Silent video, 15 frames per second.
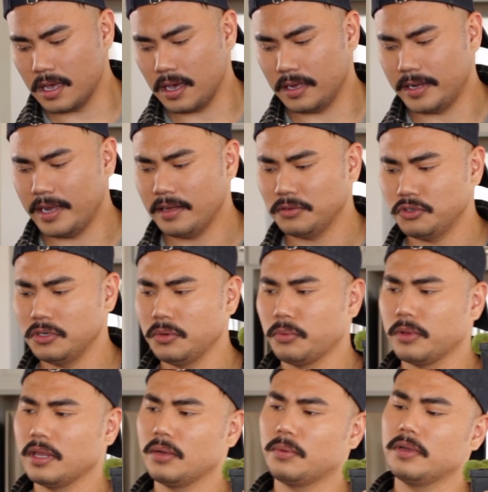and I actually
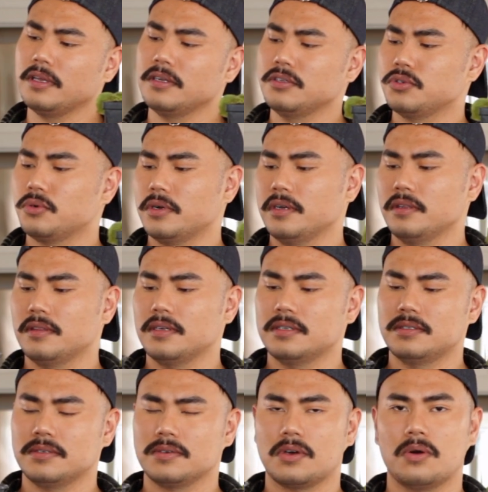really enjoy
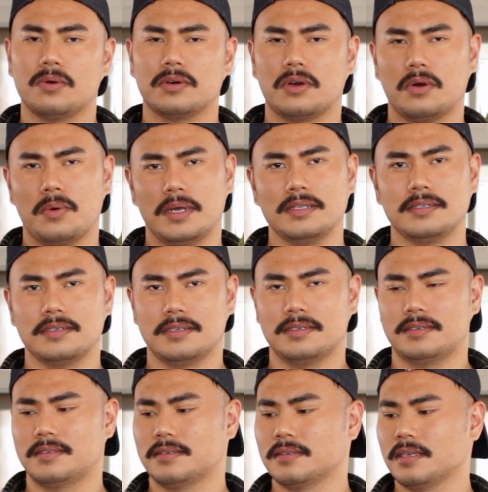this
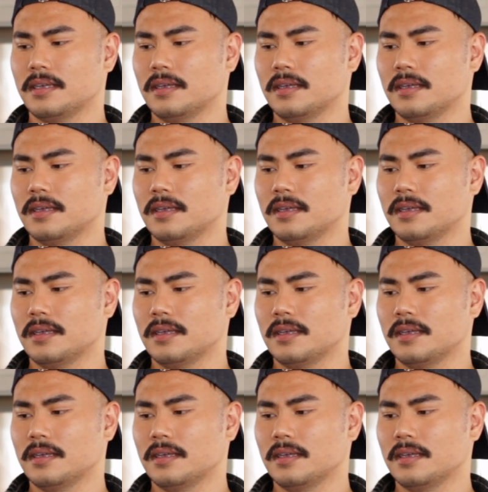goegoensis.